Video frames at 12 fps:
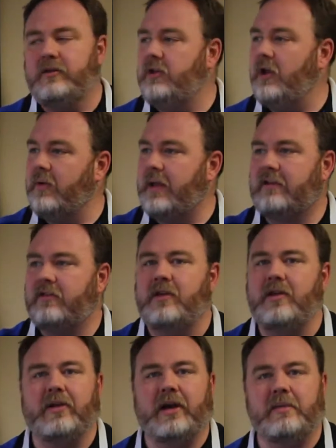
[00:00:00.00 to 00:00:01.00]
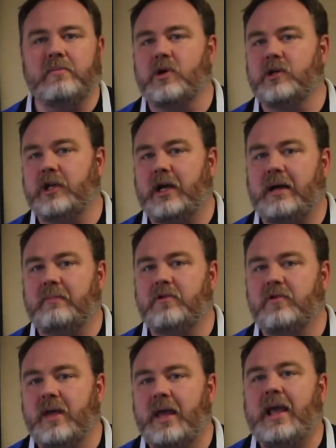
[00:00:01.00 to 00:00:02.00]
don't execute any more
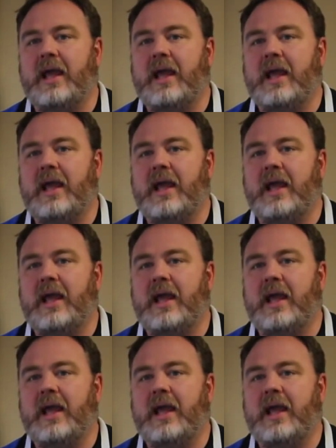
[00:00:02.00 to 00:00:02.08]
jobs,